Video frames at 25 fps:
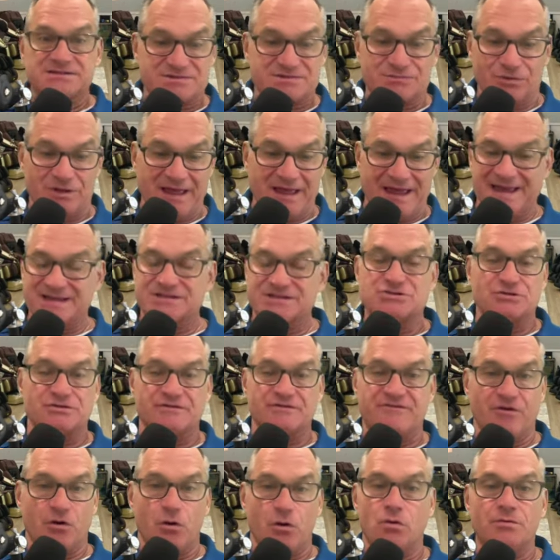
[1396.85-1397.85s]
will answer the
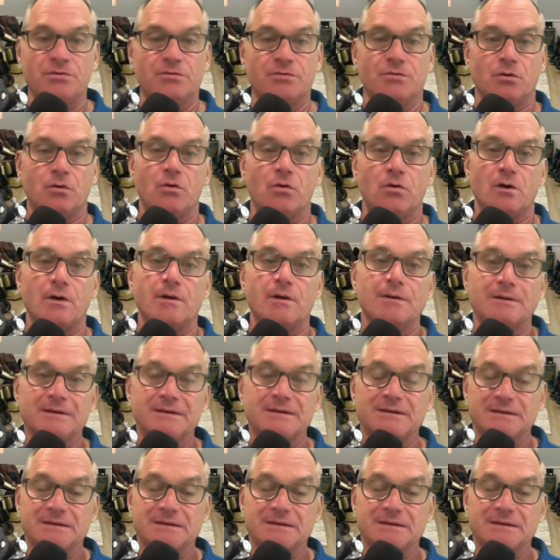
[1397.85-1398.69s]
phone or